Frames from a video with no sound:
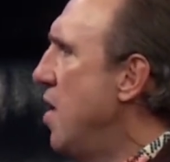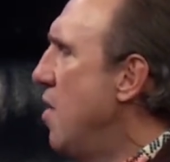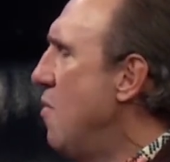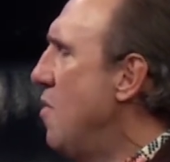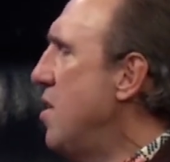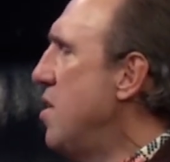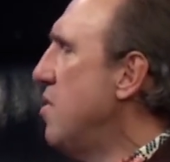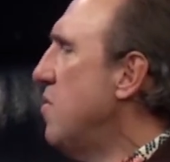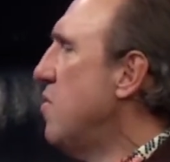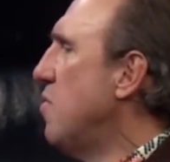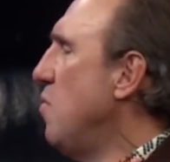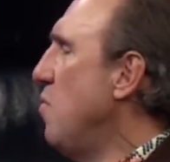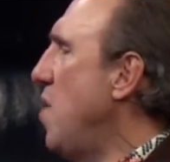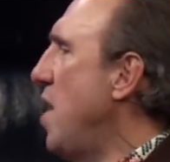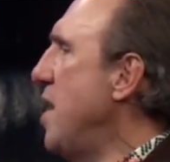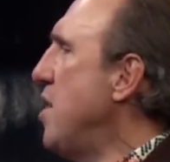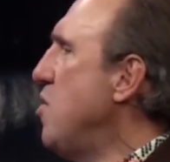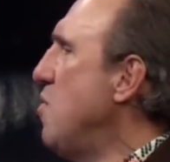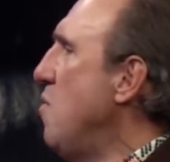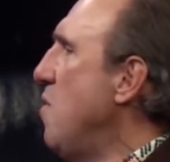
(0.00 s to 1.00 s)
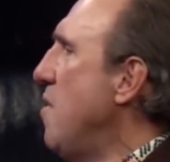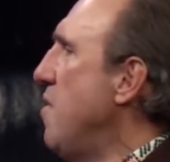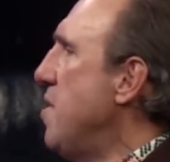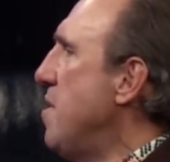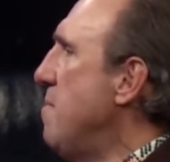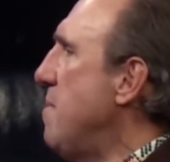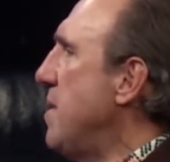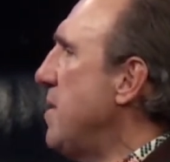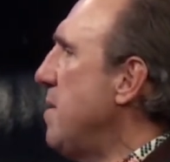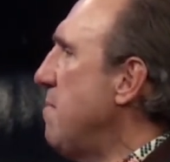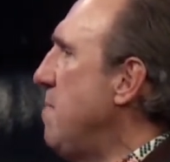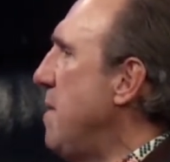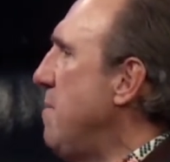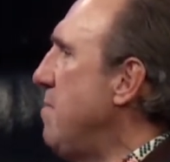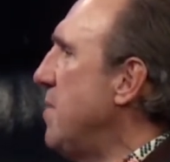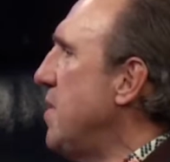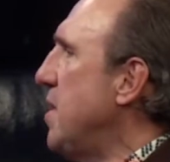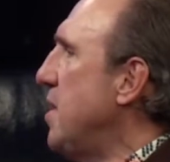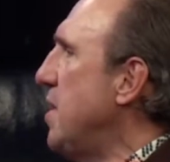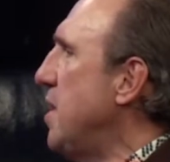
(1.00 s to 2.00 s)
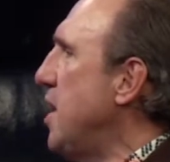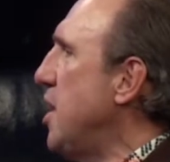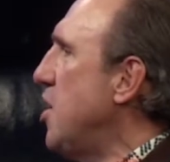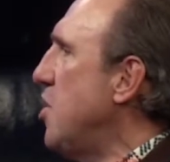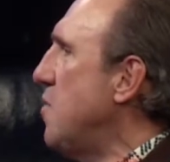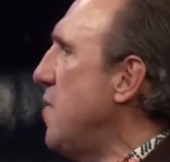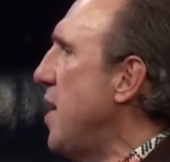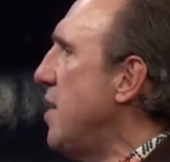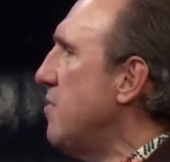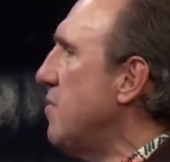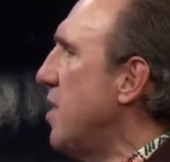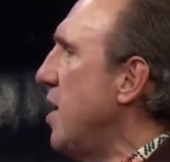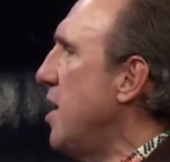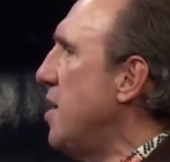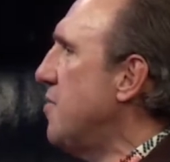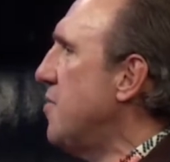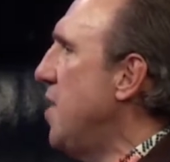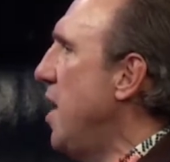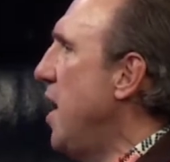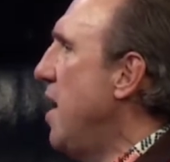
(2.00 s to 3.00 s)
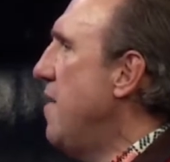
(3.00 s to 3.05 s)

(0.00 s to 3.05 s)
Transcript: What are you, why are you worried about the people that think you're out to lunch?